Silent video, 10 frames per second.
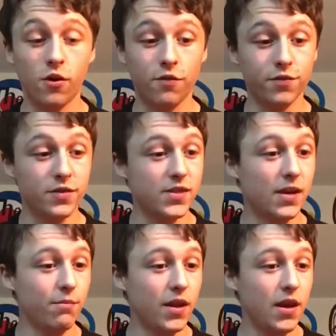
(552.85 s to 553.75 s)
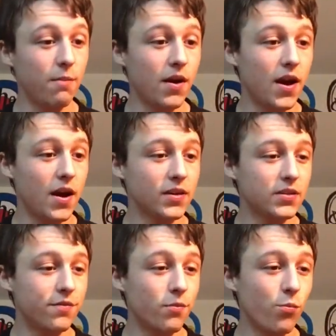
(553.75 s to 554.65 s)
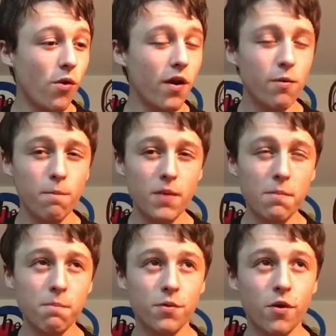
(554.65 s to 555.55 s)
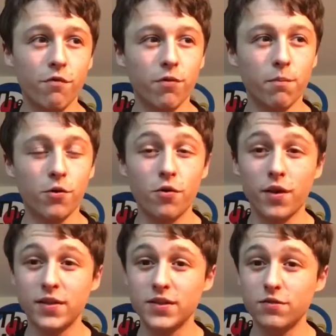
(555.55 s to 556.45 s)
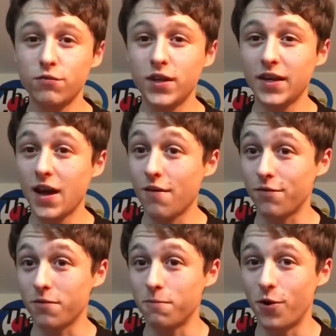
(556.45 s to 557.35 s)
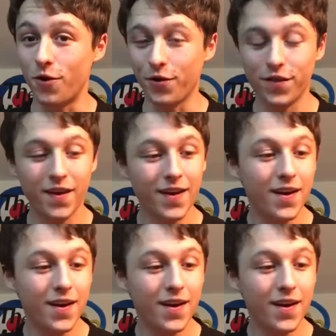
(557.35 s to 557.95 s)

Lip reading: of the same name, and from what I remember of them both, I didn't really care for them both.